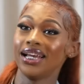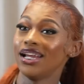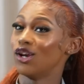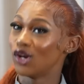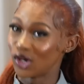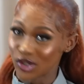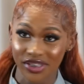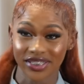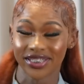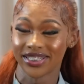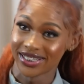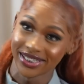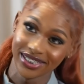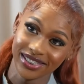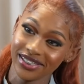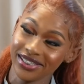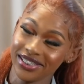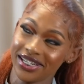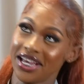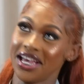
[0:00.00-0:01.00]
met Banele
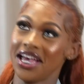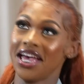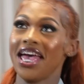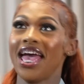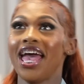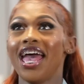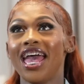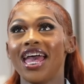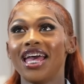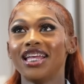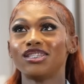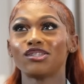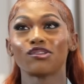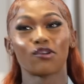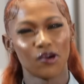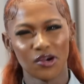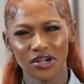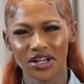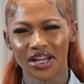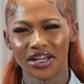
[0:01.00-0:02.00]
last year.
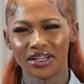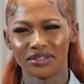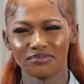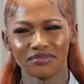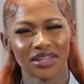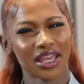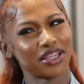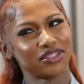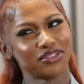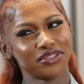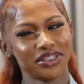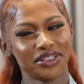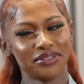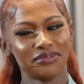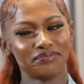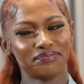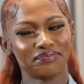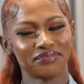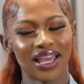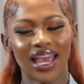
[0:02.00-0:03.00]
It's Konka,
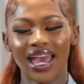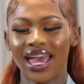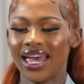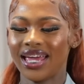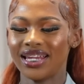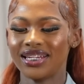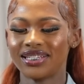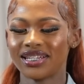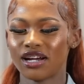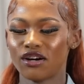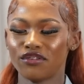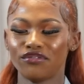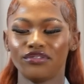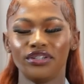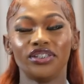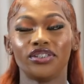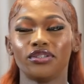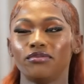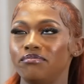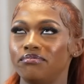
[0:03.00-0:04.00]
actually, and
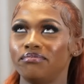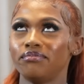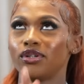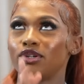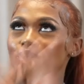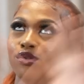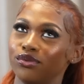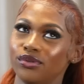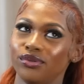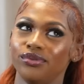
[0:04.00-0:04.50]
our friendship